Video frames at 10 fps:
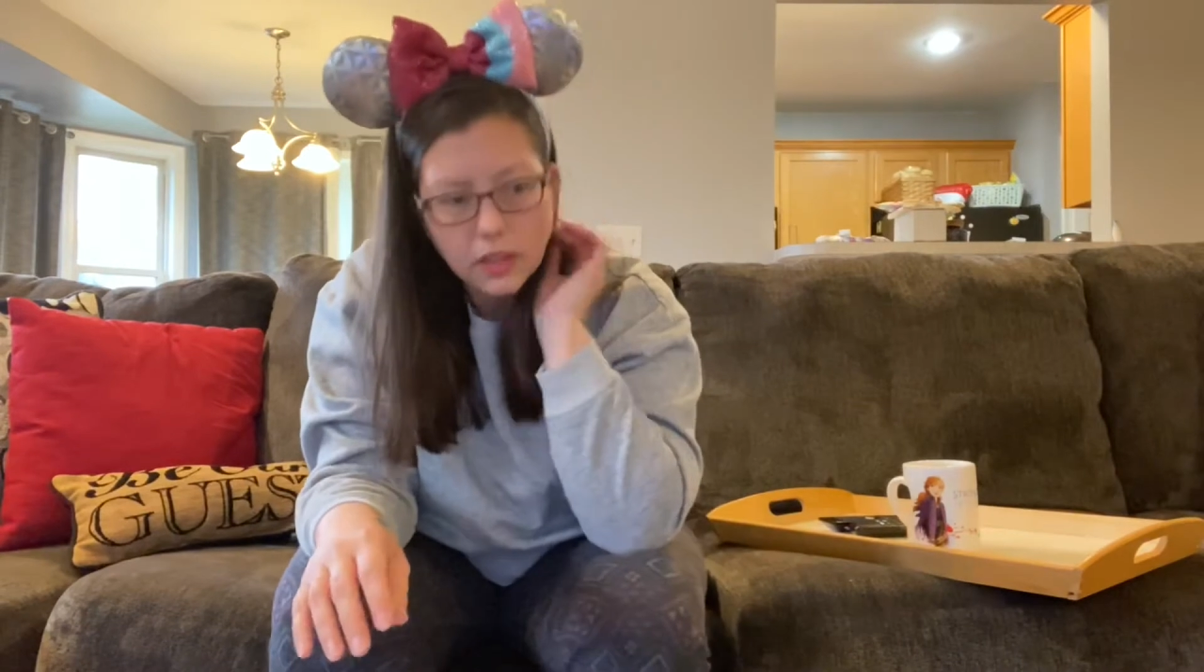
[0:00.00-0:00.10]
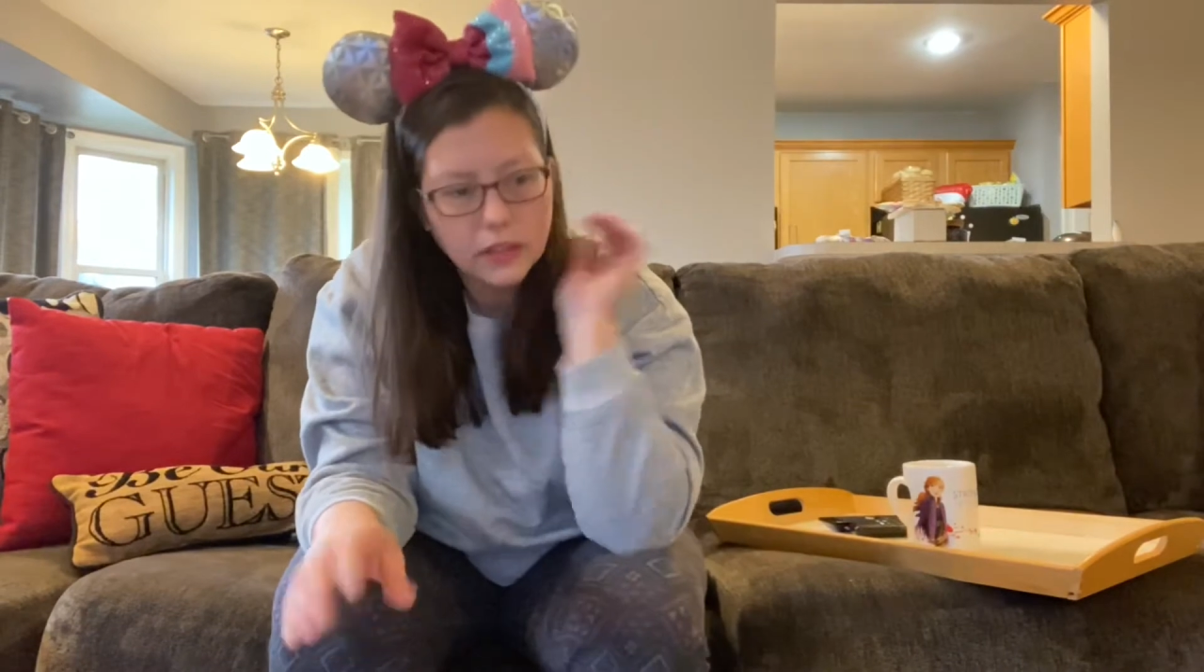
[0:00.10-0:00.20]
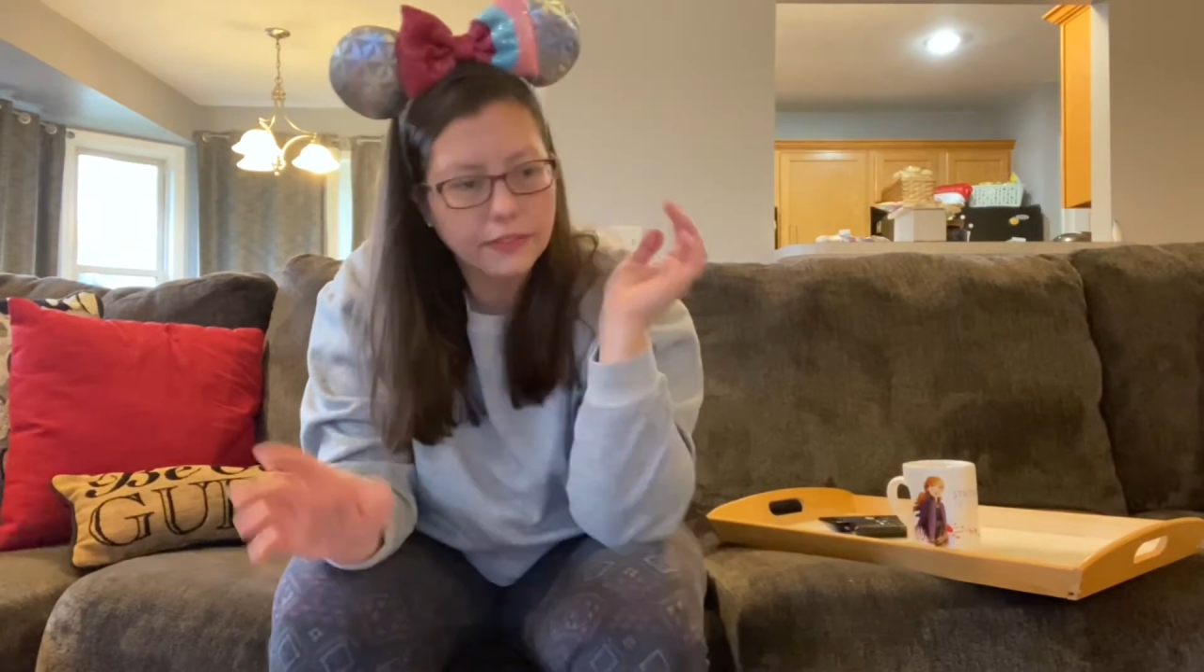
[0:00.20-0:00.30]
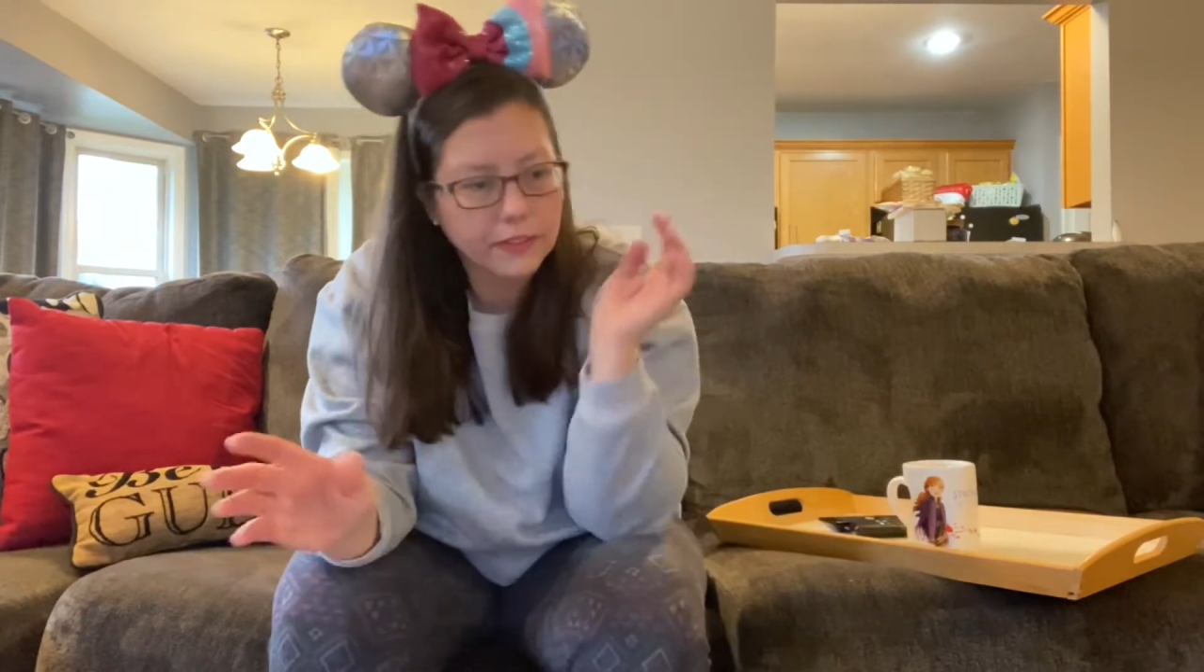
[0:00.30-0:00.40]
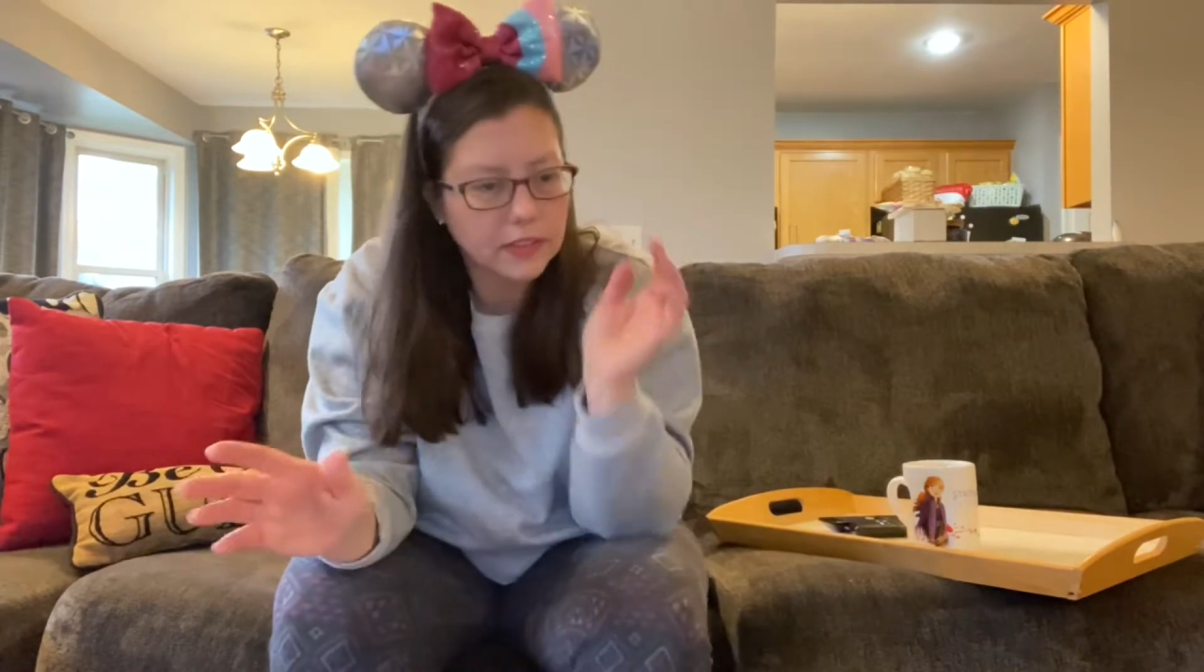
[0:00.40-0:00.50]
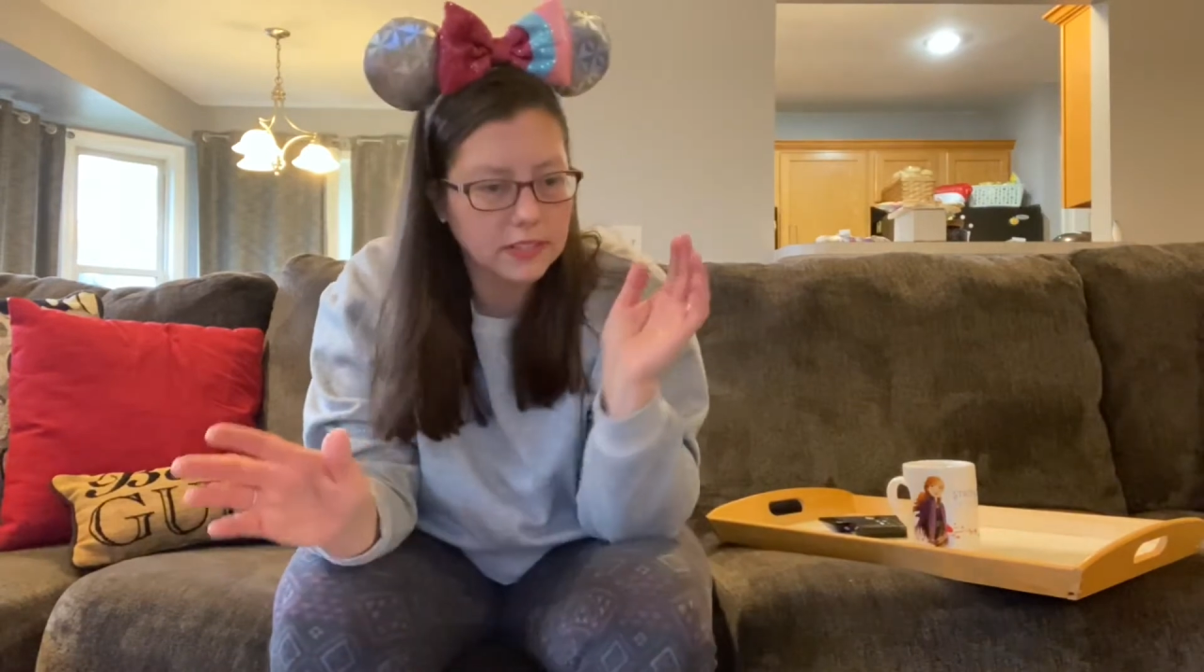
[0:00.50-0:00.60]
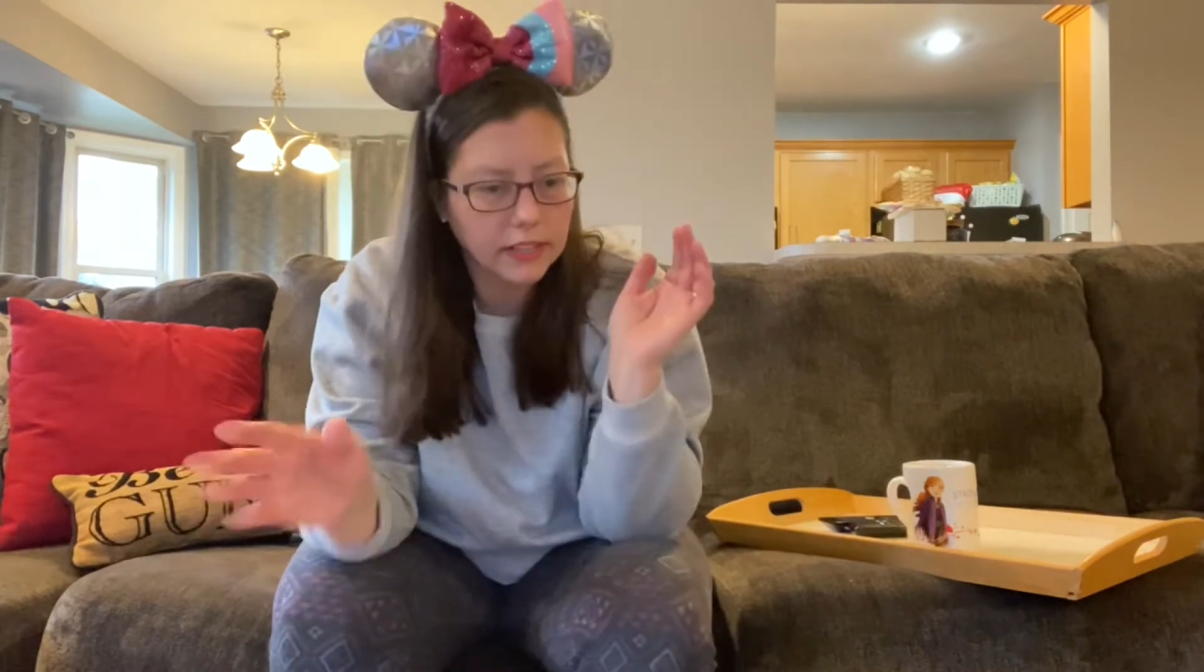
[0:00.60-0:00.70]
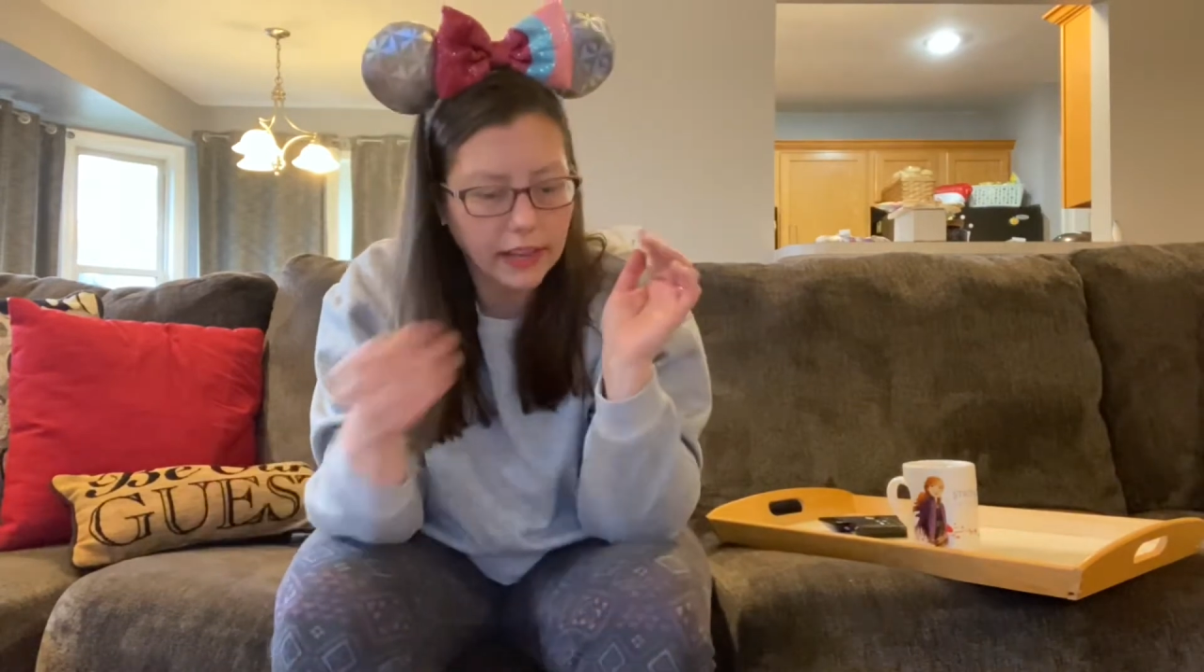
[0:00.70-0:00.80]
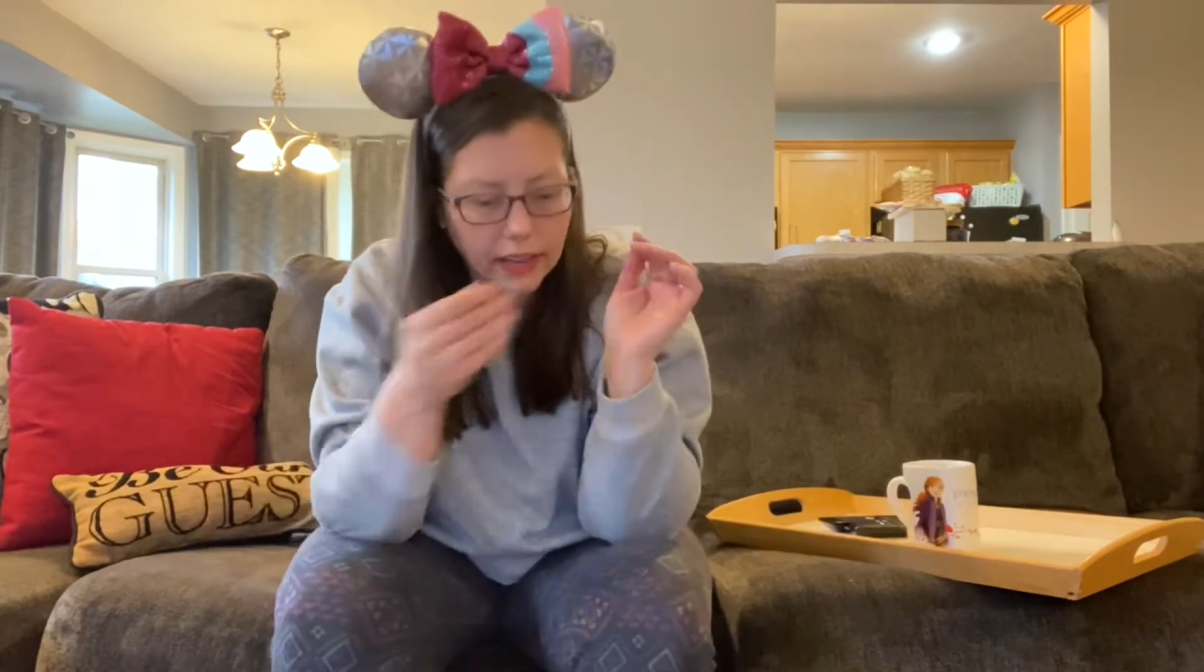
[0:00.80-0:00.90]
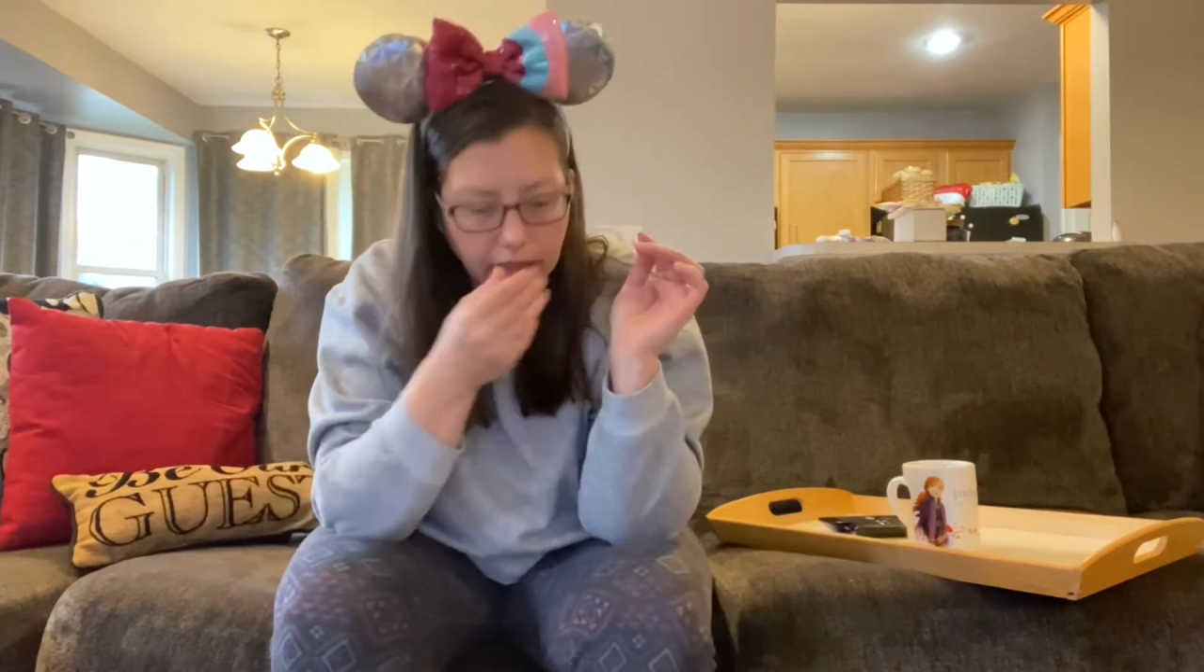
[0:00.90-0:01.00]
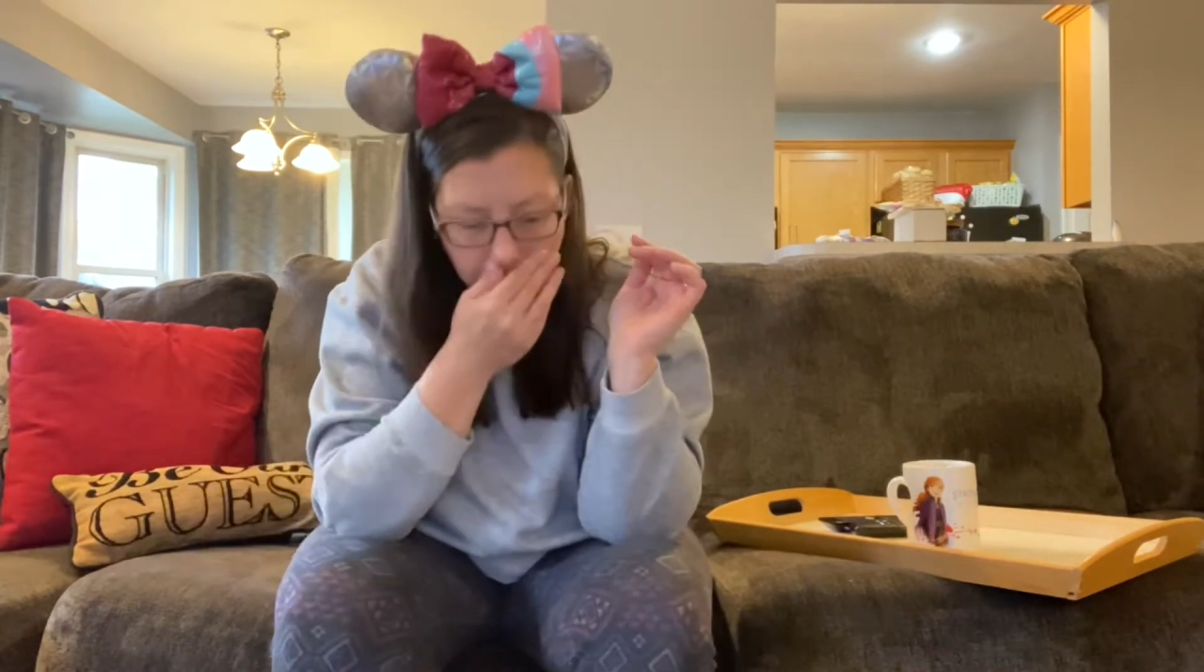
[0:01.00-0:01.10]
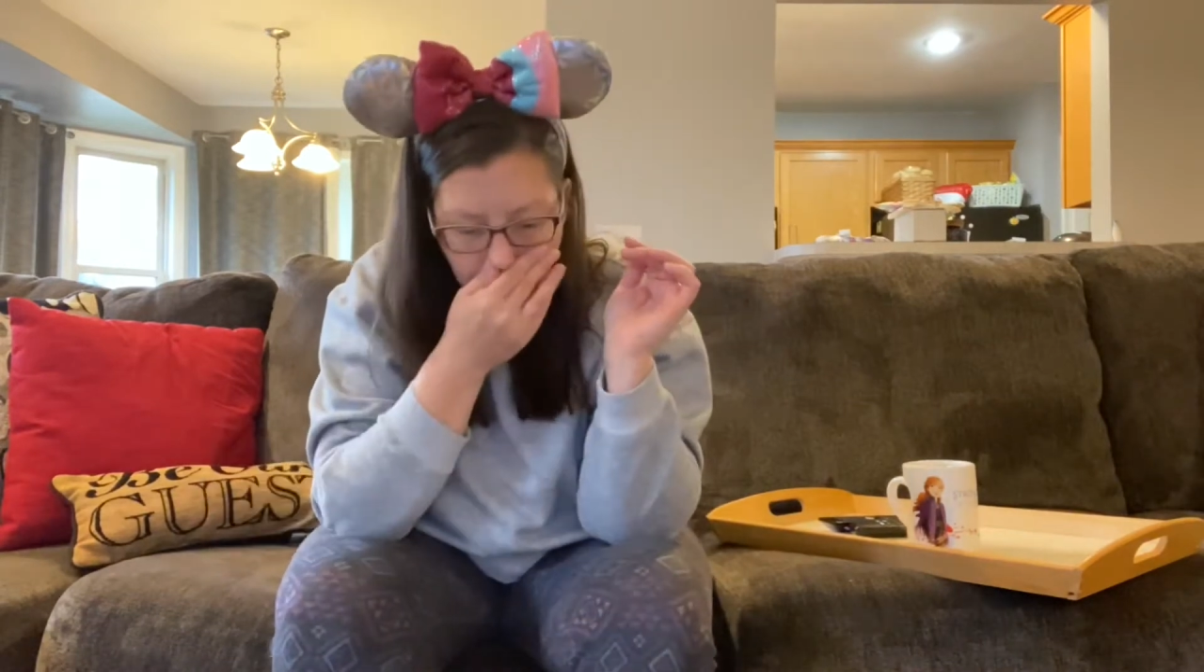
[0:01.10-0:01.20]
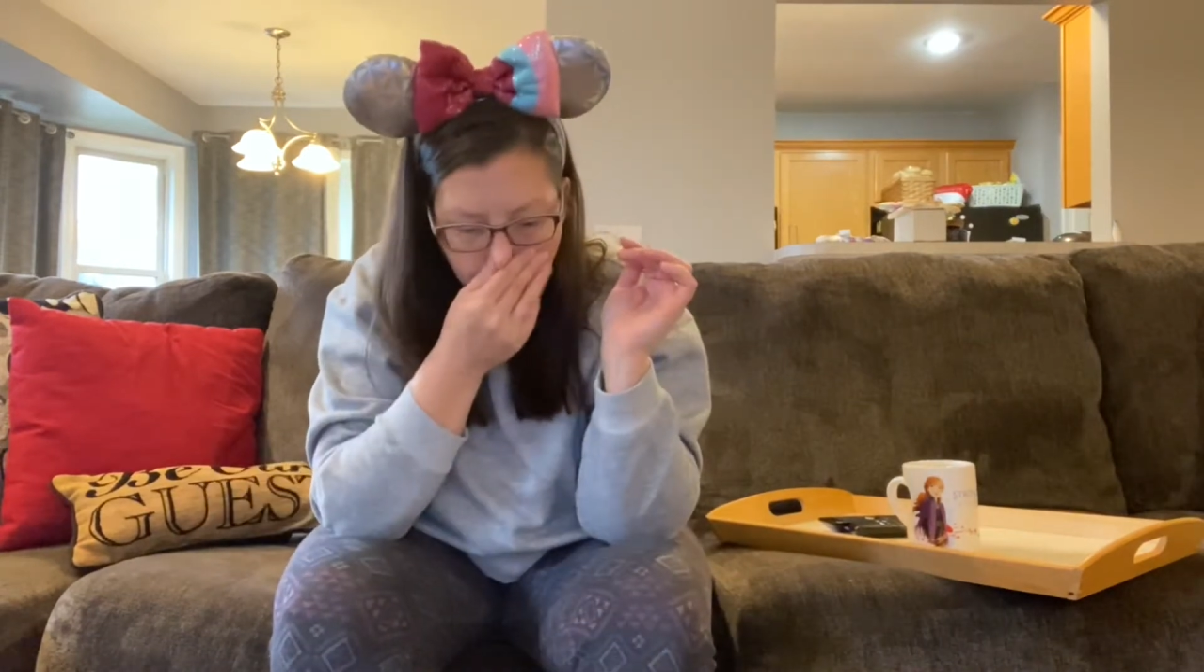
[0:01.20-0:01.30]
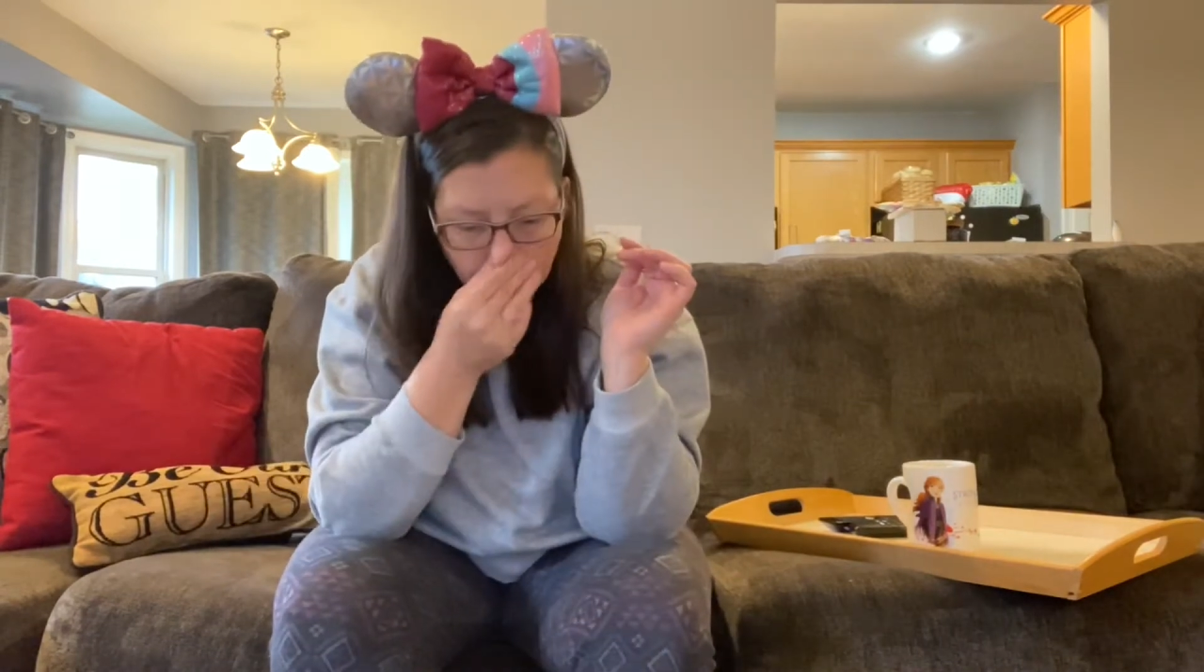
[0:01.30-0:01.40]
the first day